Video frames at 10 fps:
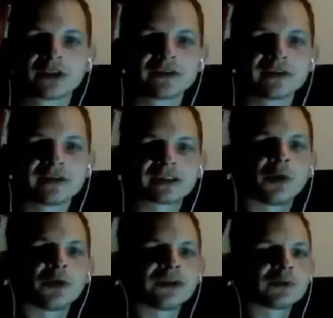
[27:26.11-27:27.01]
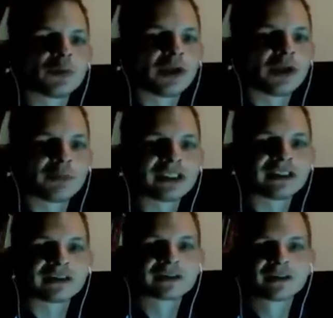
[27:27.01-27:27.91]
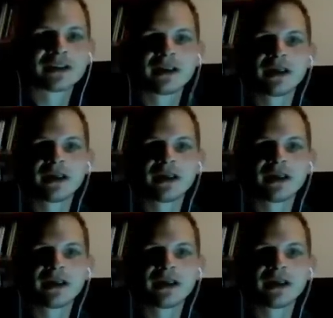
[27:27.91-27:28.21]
because it exposes one of weakness.